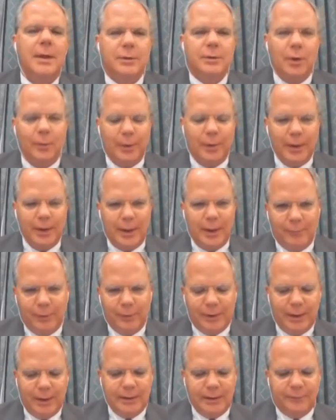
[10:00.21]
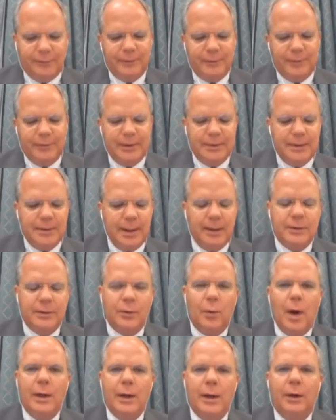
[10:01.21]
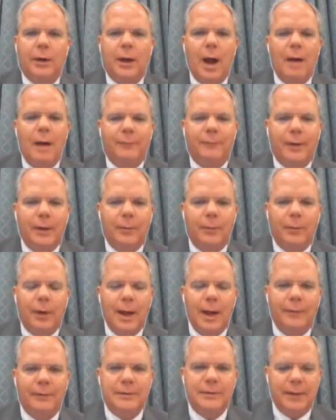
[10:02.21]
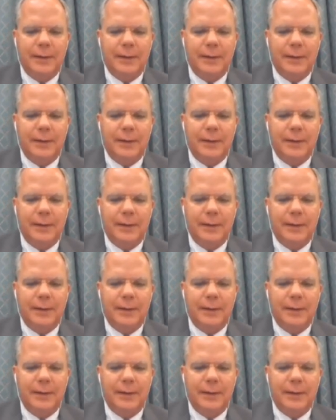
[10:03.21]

So I want to end with the next 15 seconds of why you're confident we'll have a